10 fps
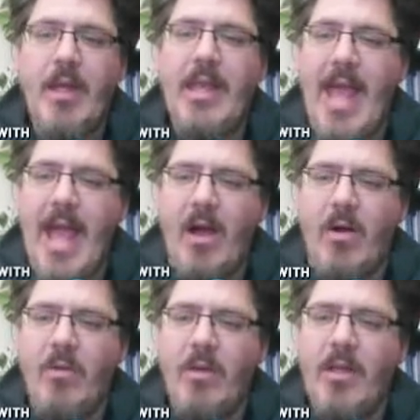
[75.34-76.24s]
Now,
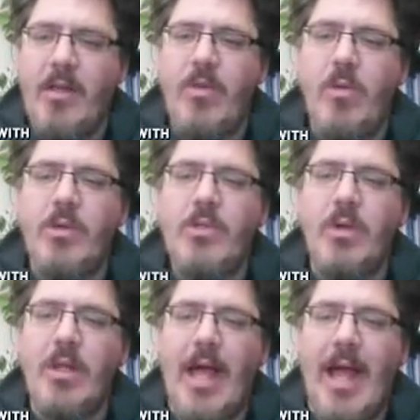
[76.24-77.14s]
if you were to
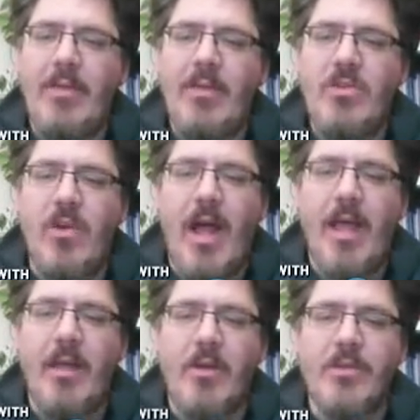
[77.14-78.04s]
align the
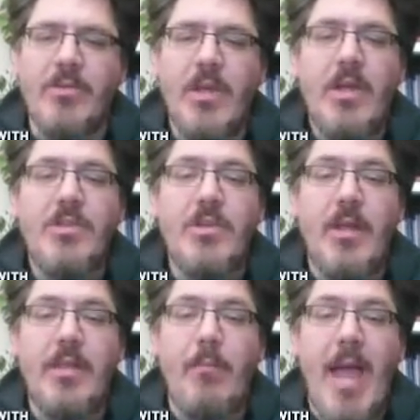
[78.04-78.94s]
triangles so
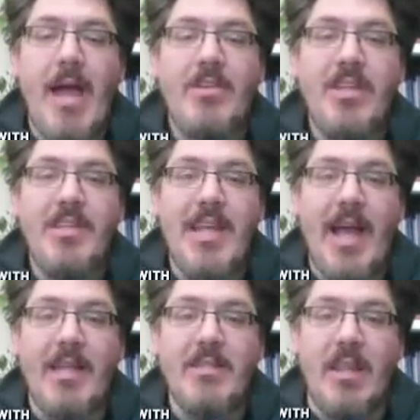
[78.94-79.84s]
that the matching
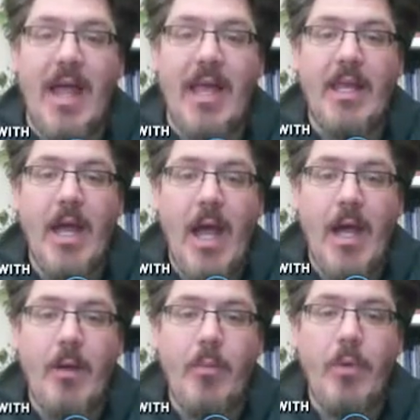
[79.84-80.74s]
sides line
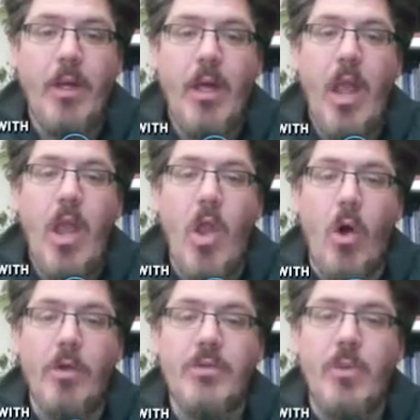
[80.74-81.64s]
up,
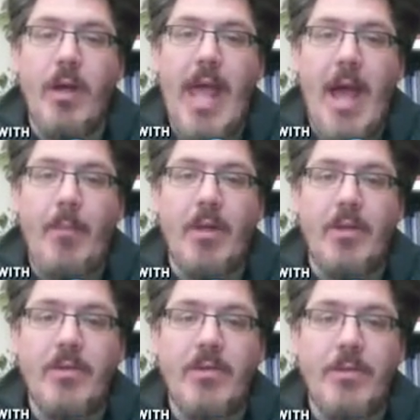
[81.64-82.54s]
notice what
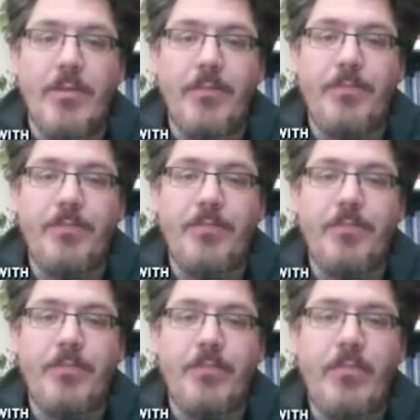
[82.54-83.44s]
happens.
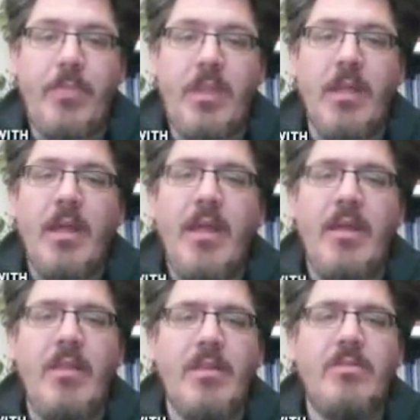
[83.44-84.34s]

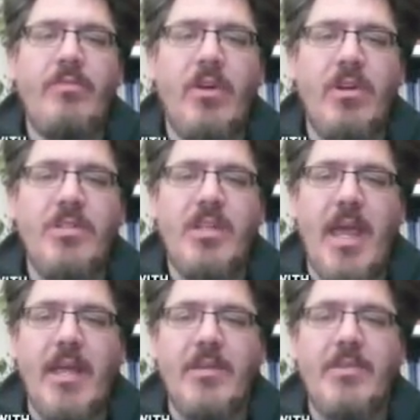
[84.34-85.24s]
In this first
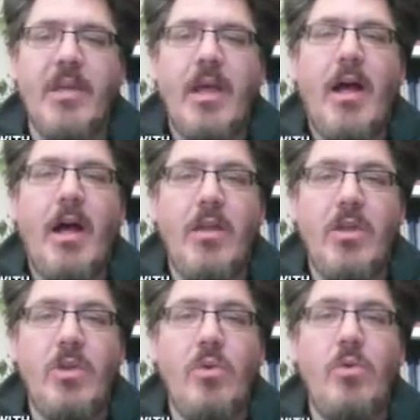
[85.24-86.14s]
case, a
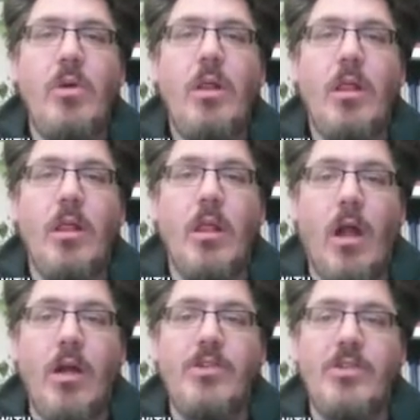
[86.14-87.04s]
new,
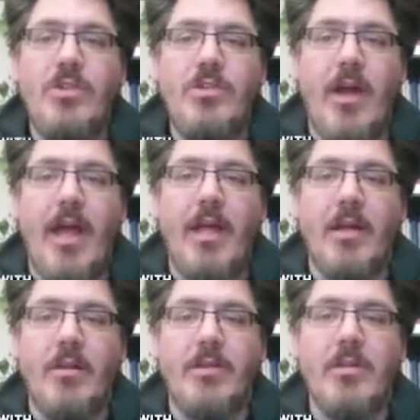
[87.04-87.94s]
larger
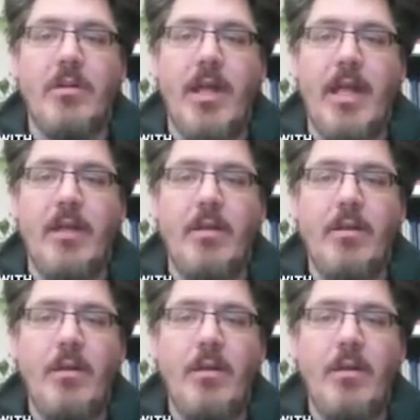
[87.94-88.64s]
triangle is created.